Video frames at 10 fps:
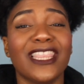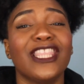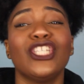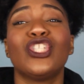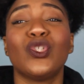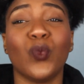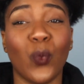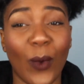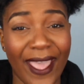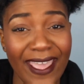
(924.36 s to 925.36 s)
the
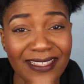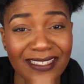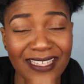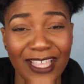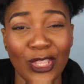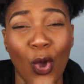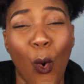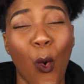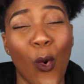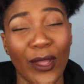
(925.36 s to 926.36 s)
sweat and
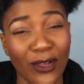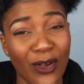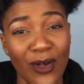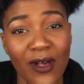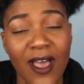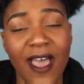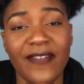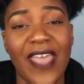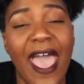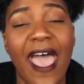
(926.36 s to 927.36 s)
the oil
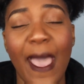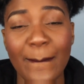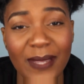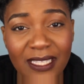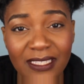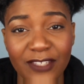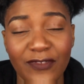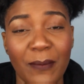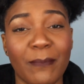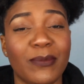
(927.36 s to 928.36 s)
that happens
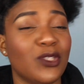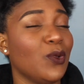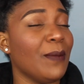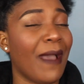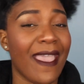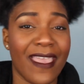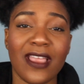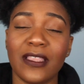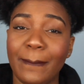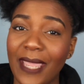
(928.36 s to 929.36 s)
from between my
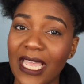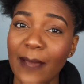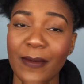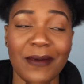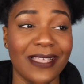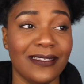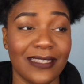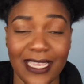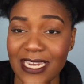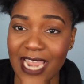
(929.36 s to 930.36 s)
hair and the makeup and my
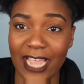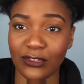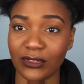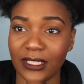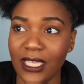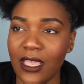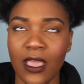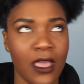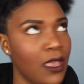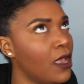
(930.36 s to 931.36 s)
skin naturally,